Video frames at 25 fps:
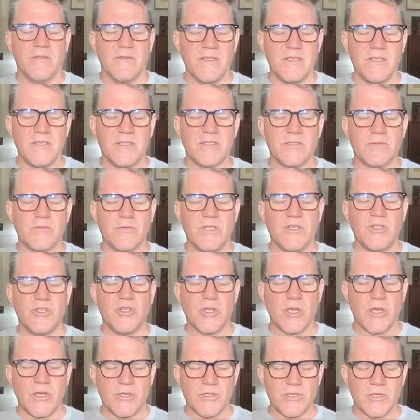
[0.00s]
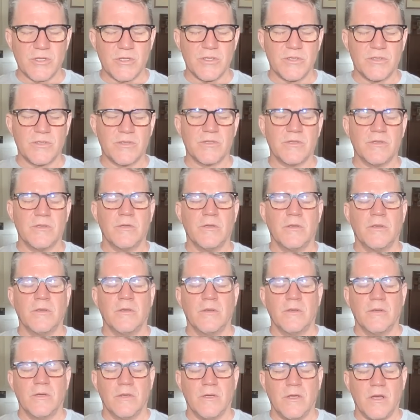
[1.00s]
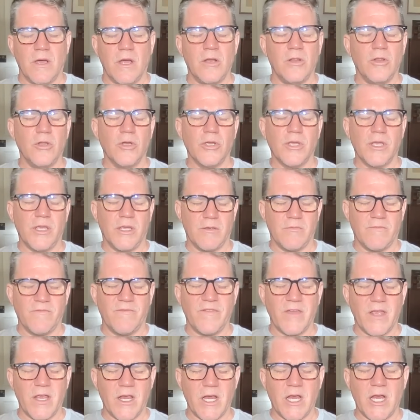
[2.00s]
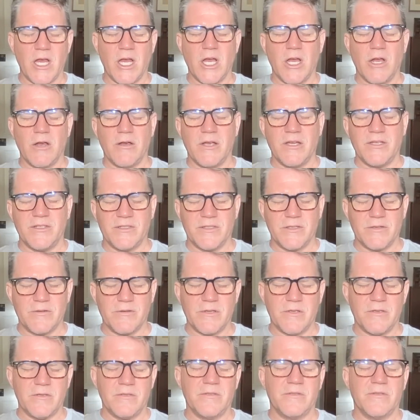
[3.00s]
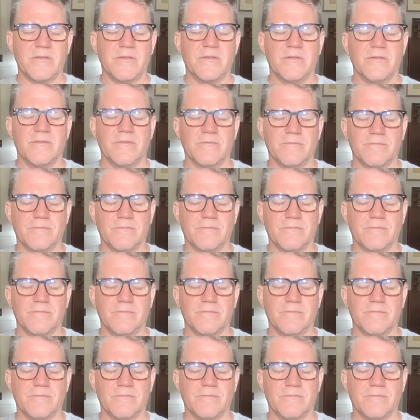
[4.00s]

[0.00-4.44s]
these three judges, are looking very serious.